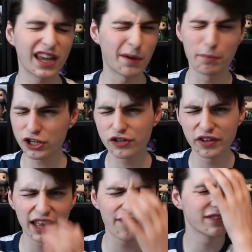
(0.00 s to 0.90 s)
They had a bunch of
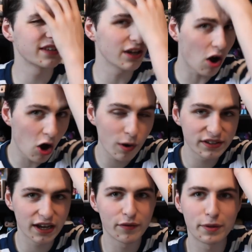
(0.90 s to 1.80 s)
11s. They
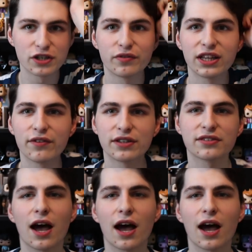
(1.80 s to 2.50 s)
always have a bunch of 11s.